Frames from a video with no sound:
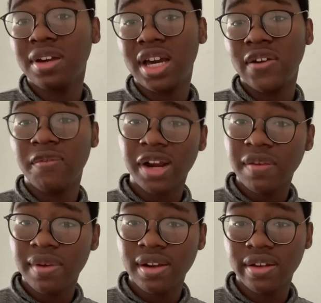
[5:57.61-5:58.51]
kind of
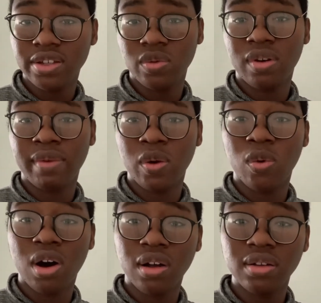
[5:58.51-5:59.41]
recommend is the one by
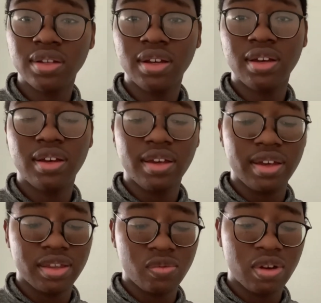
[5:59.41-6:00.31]
Wald
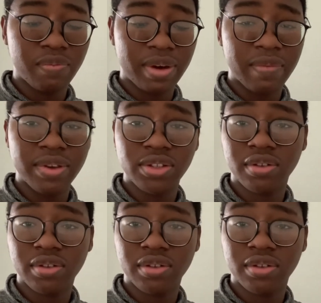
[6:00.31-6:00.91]
and the one by Mr.